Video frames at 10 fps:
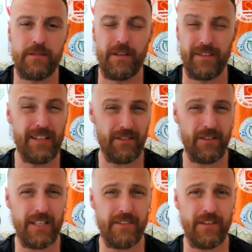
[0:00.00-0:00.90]
I think they're
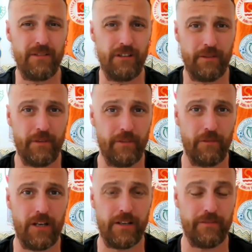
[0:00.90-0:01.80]
in League 2, correct me if I'm
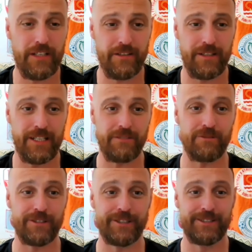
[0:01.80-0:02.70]
wrong, if not, they're in League
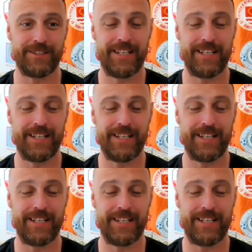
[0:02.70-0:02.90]
1.